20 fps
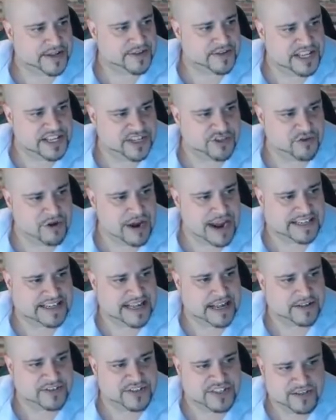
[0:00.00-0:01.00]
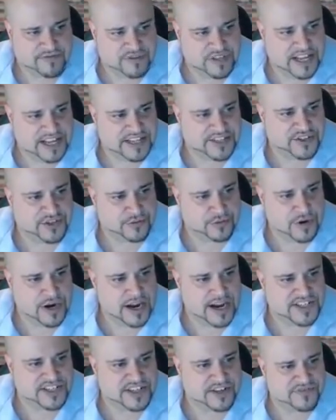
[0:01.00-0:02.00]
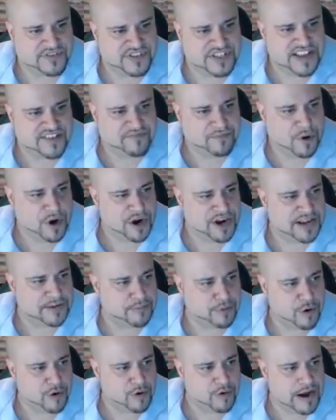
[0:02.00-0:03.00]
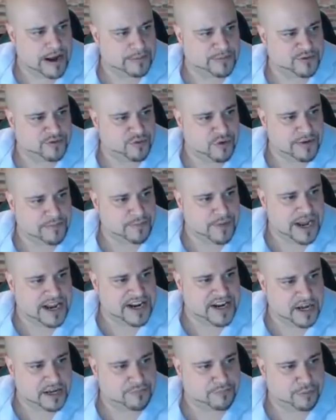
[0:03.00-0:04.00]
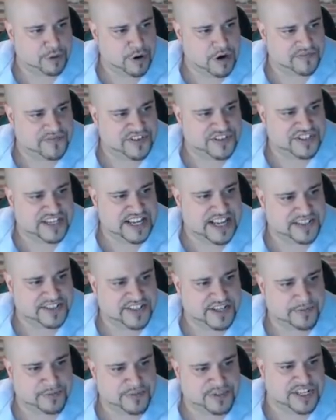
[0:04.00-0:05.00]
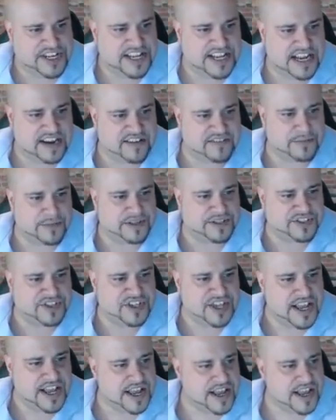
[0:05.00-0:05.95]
These crackdowns have led to the rise of safe parking programs run by nonprofits and some city governments.